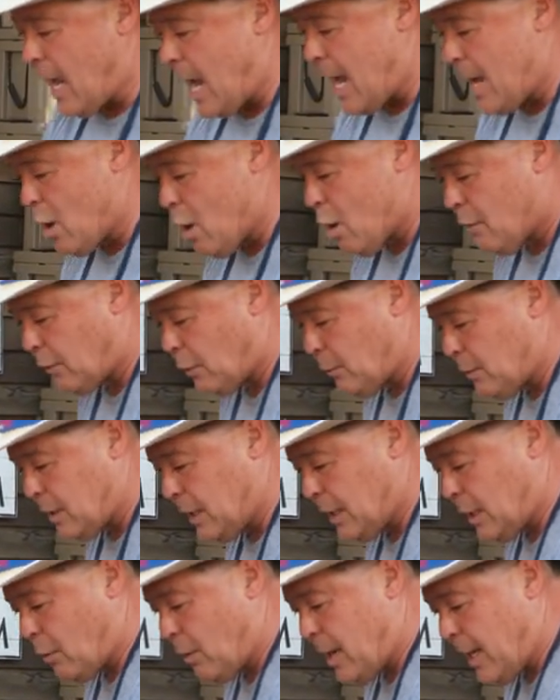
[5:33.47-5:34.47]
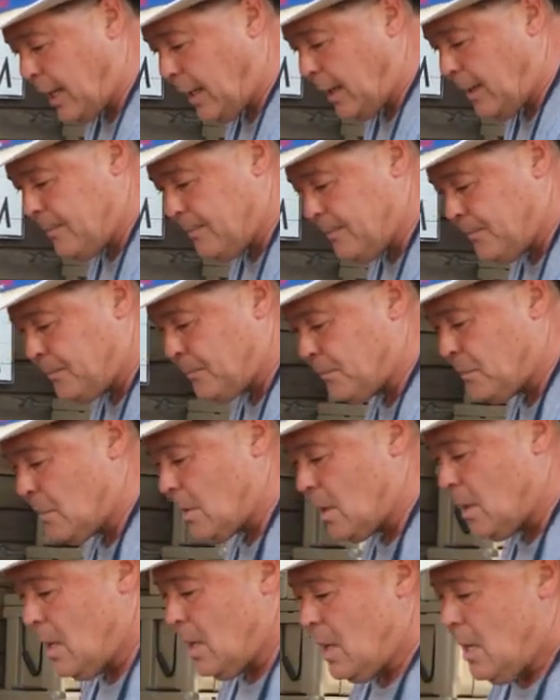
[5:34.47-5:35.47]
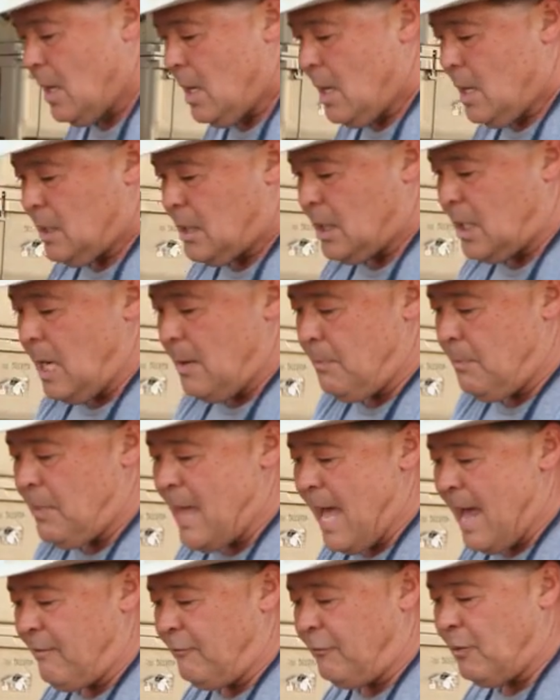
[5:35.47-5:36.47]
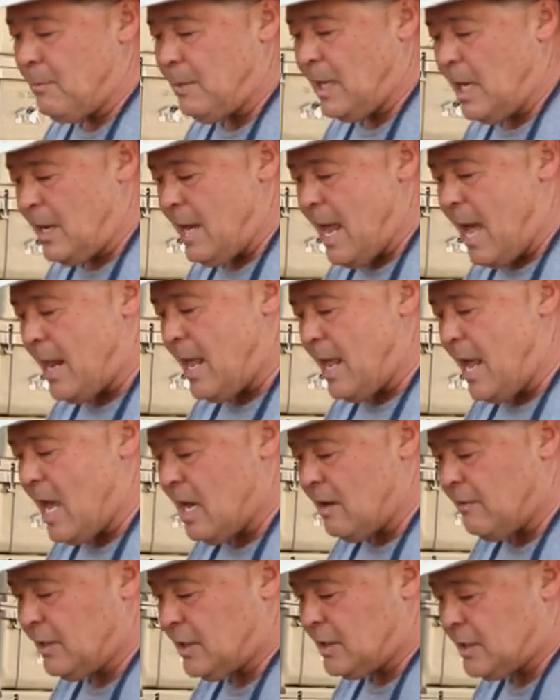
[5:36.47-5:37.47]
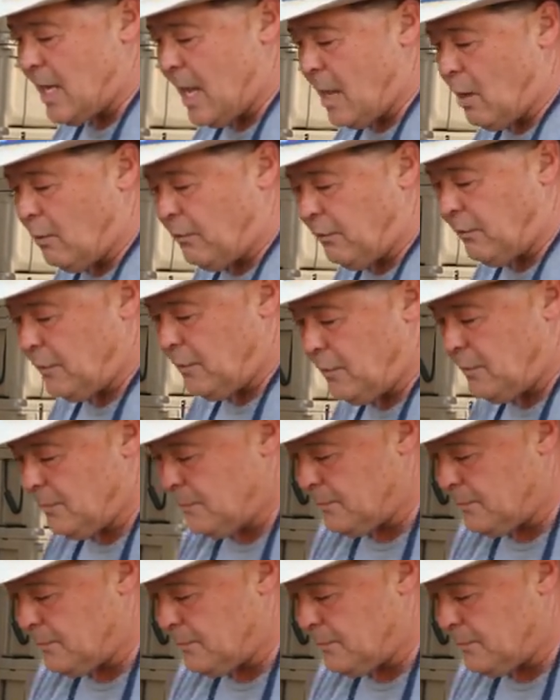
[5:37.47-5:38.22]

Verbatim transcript: guy over really quick to keep that from getting out ahead of itself.